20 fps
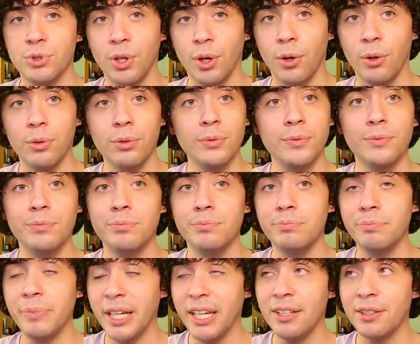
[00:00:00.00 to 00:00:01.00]
So
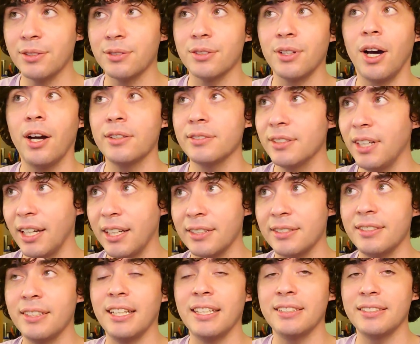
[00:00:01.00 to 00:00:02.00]
pings are
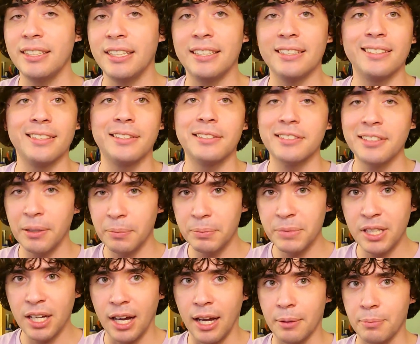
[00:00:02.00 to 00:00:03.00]
nice and neat
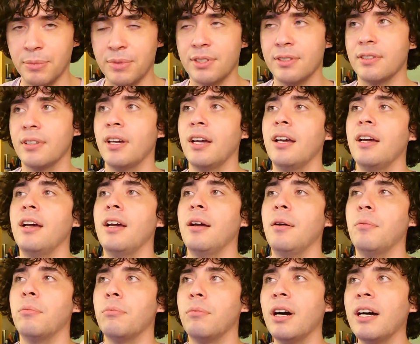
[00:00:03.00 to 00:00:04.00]
sometimes,
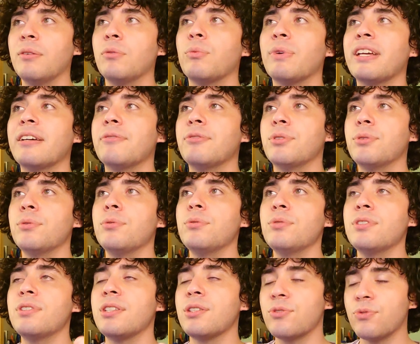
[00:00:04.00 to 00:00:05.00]
but we have
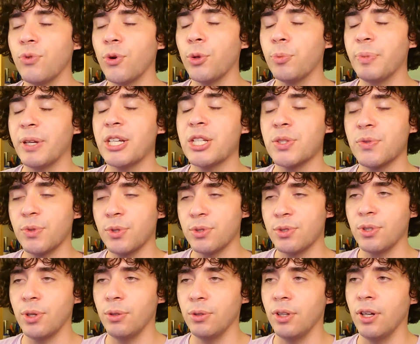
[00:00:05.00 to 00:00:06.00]
used these 4 pings for
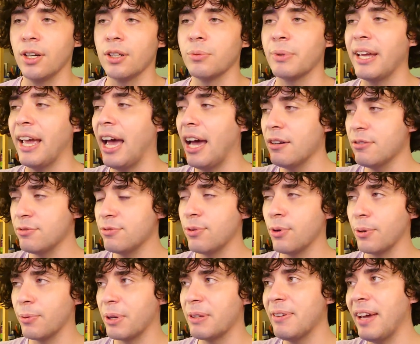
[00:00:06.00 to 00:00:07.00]
so long. We've had
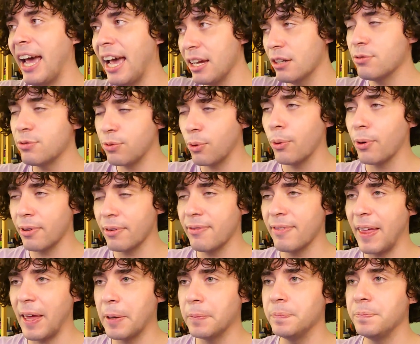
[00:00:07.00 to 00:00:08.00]
4
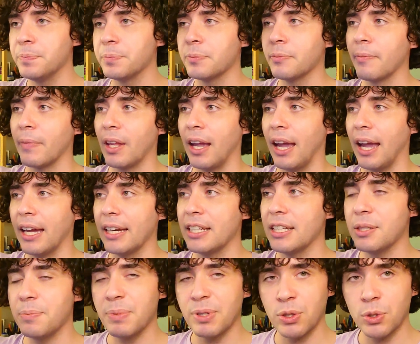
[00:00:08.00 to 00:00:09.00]
of them, and
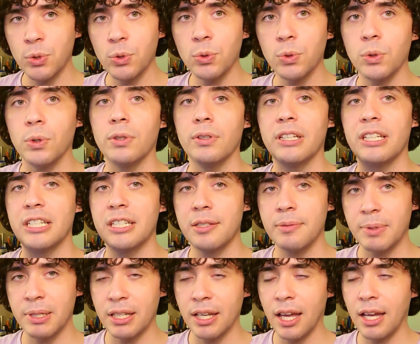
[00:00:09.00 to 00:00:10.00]
it has been cool. It has
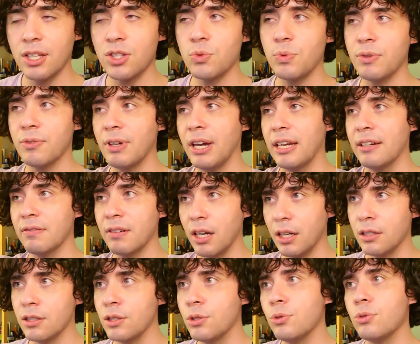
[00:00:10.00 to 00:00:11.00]
been nice. We've kind of
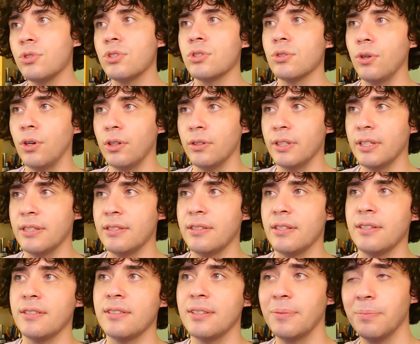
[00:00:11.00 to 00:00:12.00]
gotten used to all this
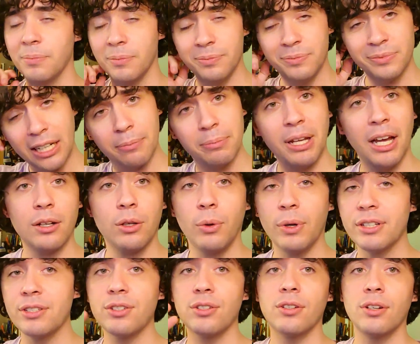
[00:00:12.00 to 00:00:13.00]
system, and I'm not
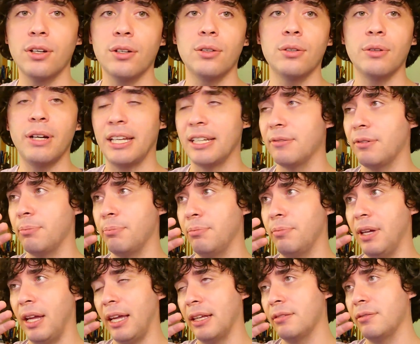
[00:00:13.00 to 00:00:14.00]
going to go
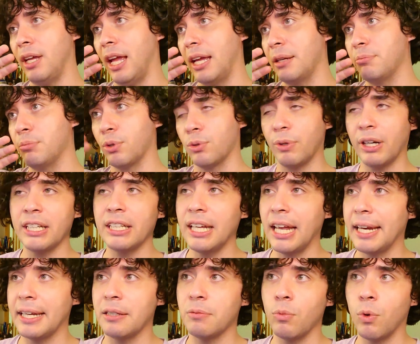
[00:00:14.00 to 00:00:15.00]
and berate
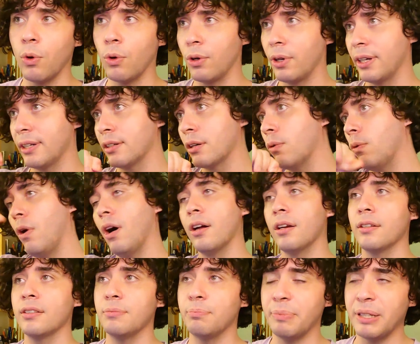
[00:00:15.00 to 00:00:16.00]
it anymore and go
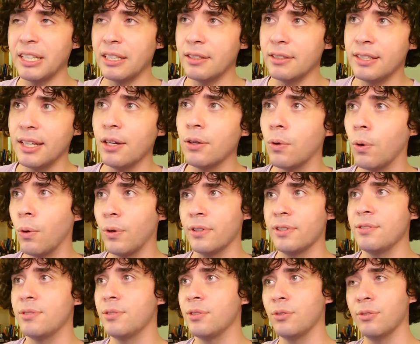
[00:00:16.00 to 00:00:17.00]
on and beat a dead
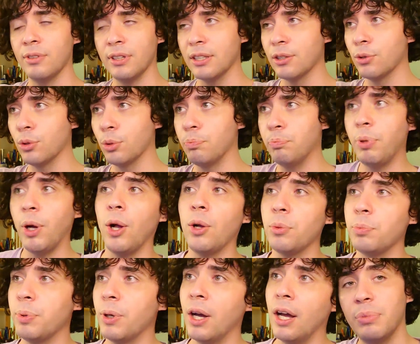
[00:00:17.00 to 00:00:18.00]
horse to a literal
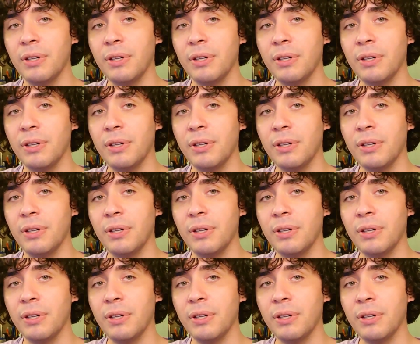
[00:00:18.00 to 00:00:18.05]
pulp.